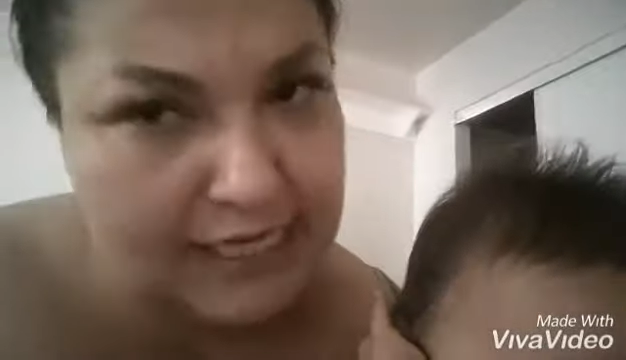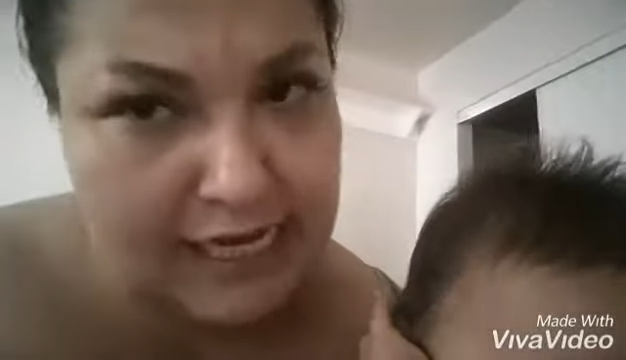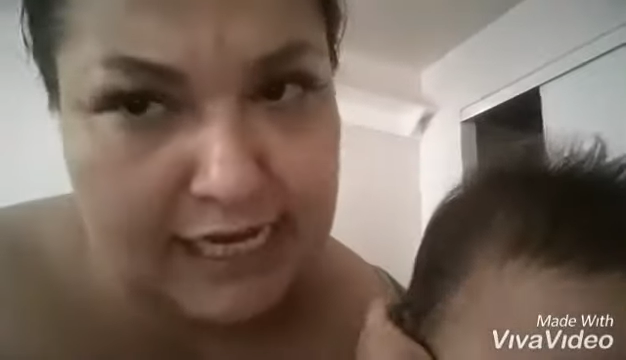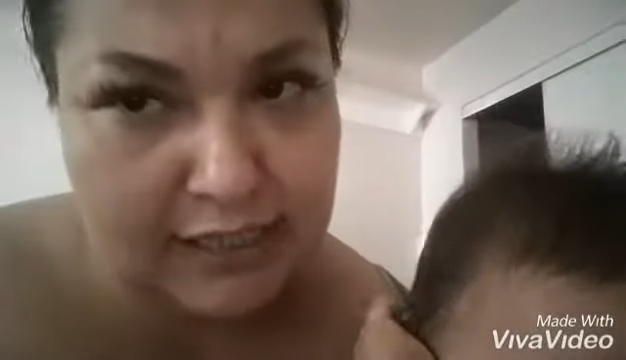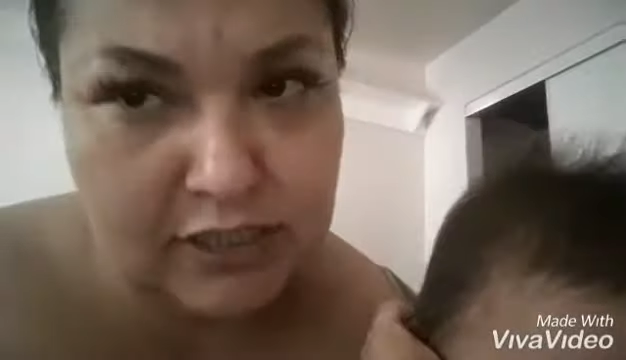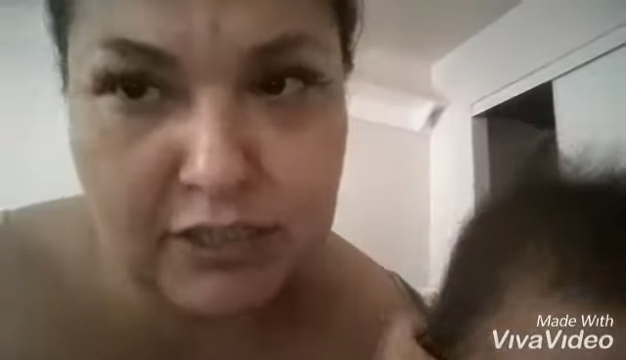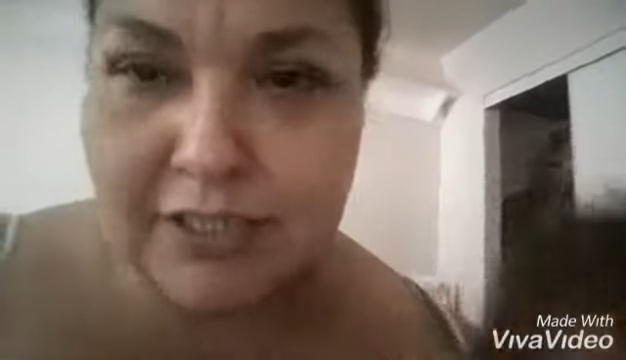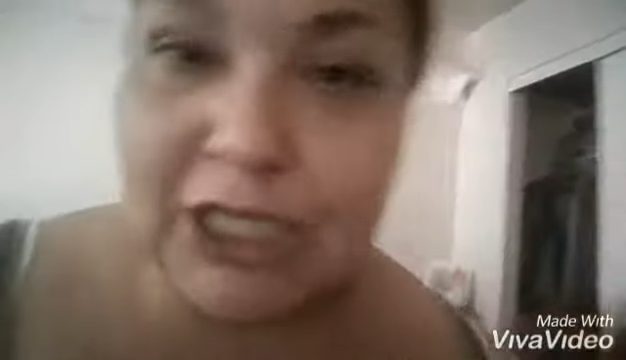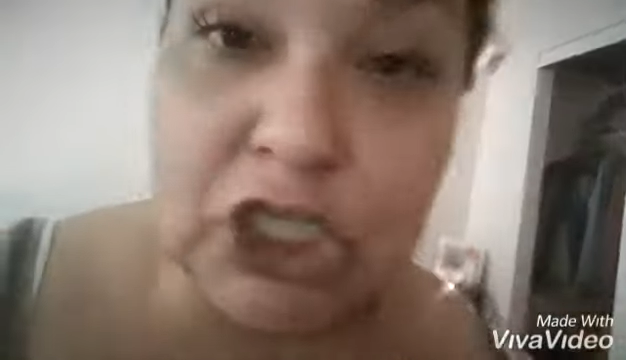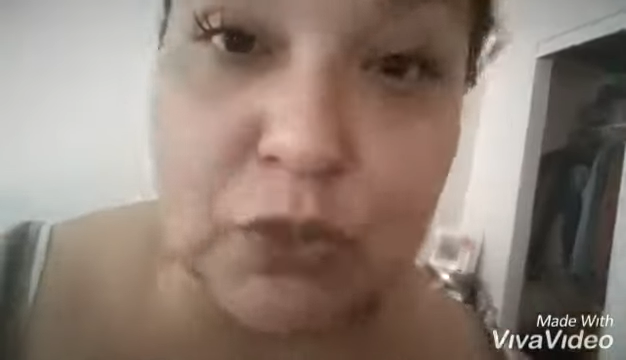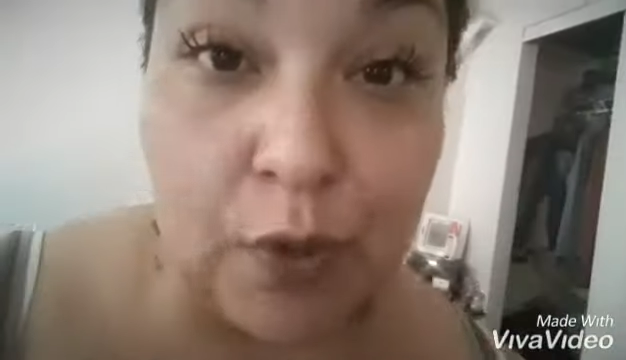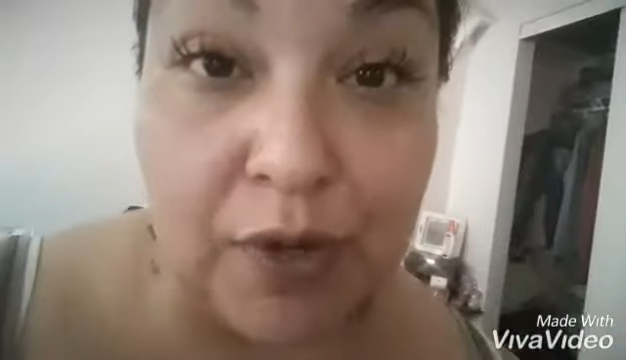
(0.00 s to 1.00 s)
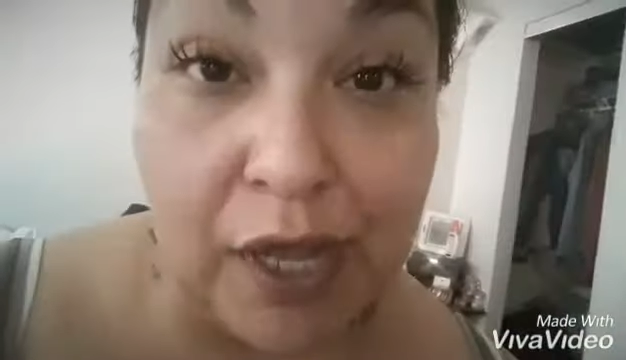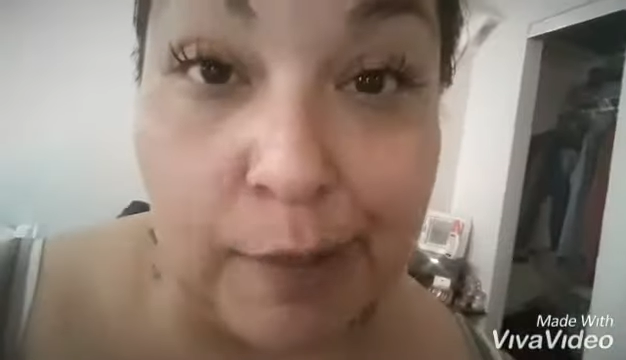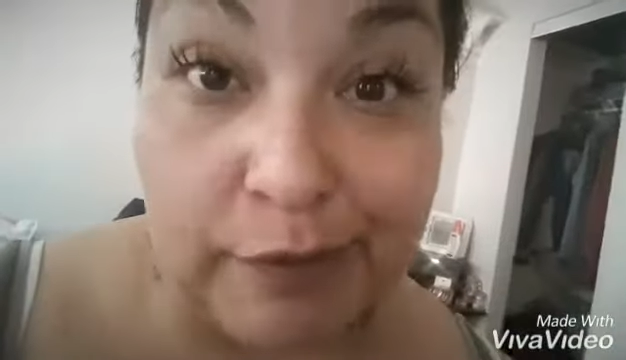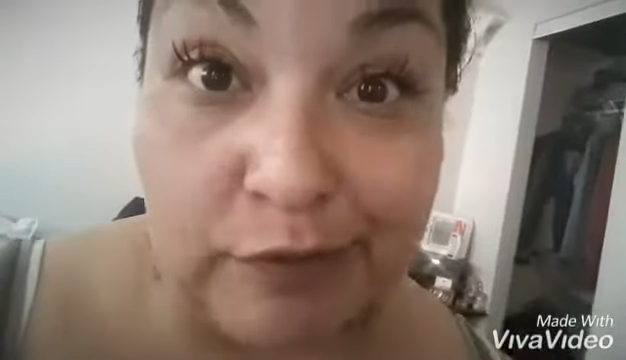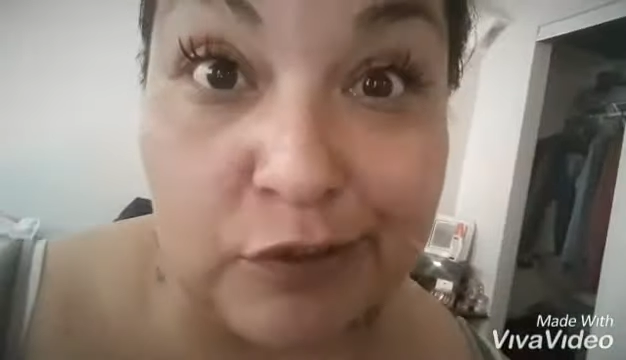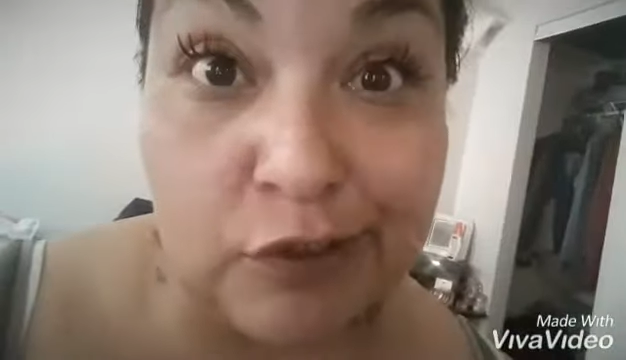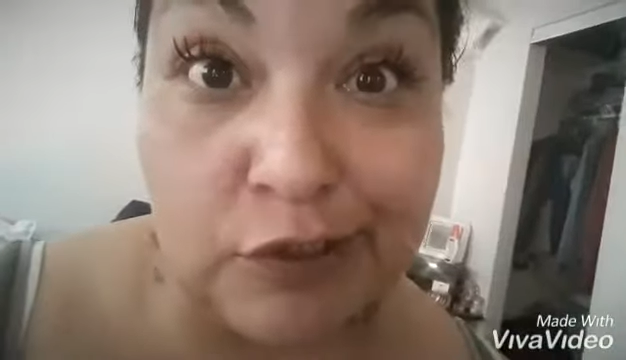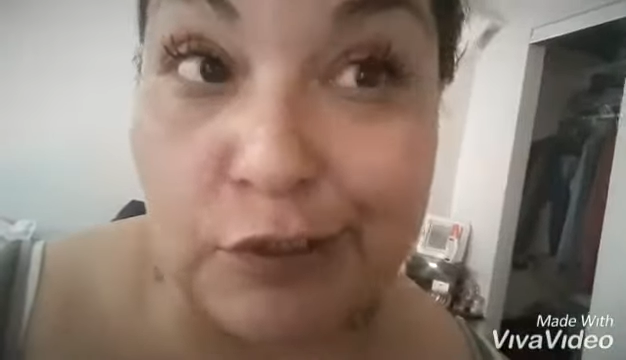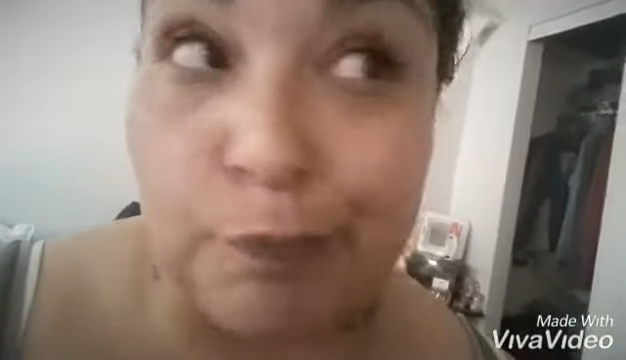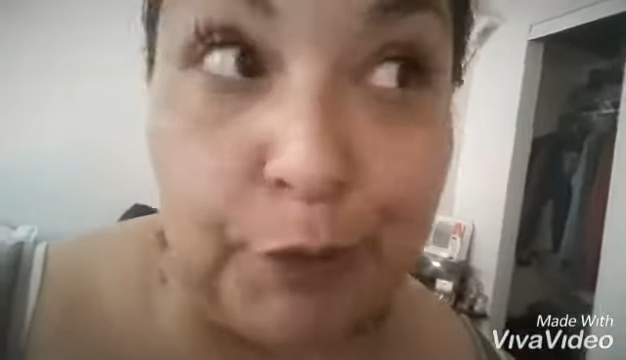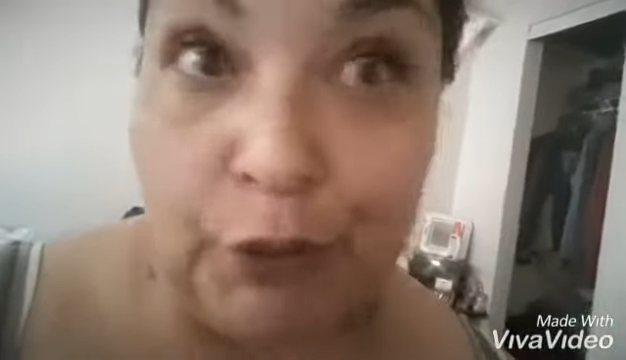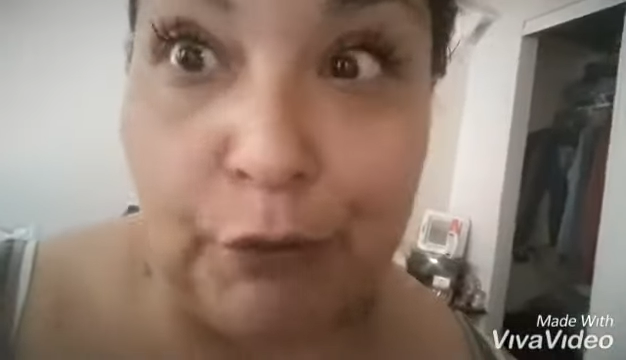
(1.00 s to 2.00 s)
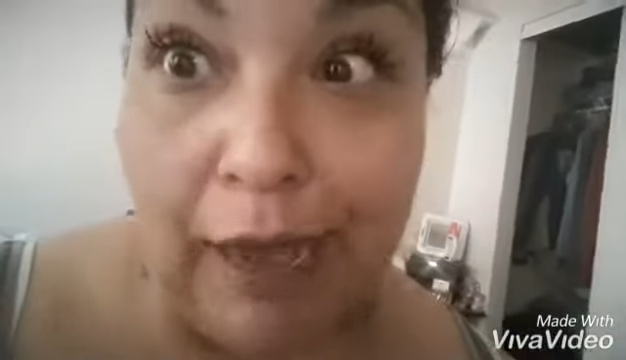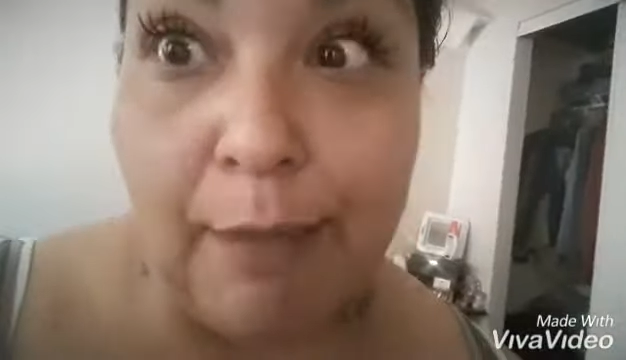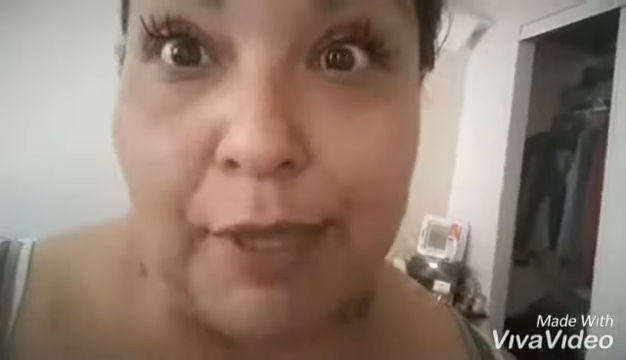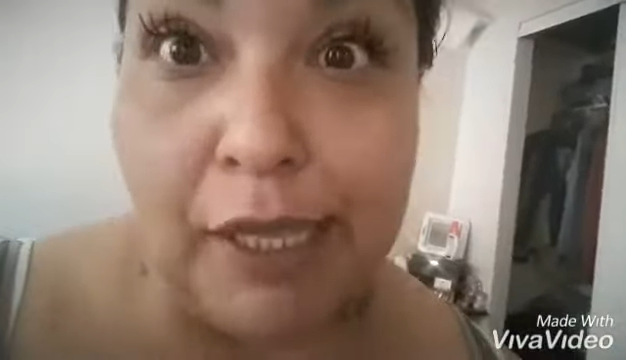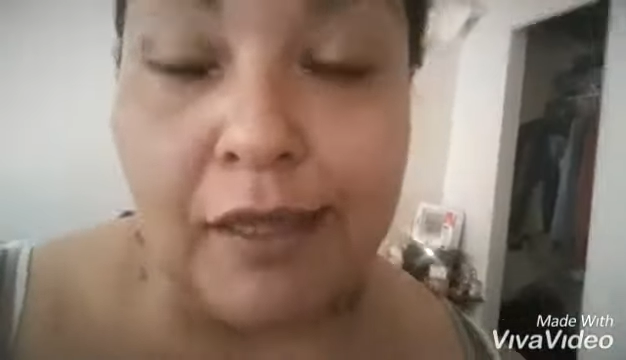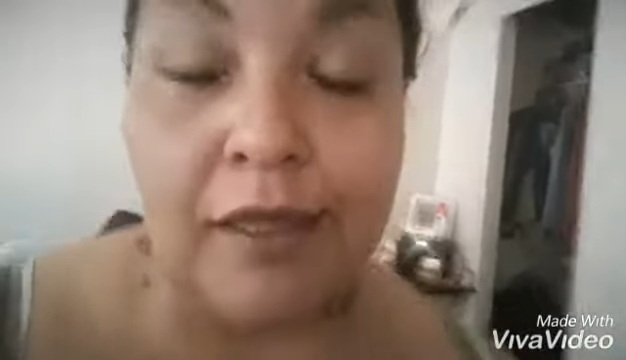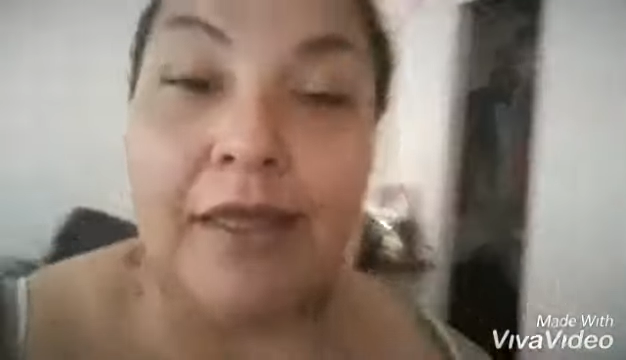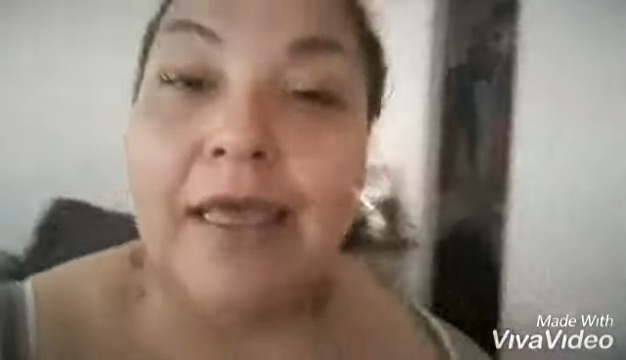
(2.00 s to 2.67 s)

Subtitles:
Tinks. He just woke up. He was super crabby.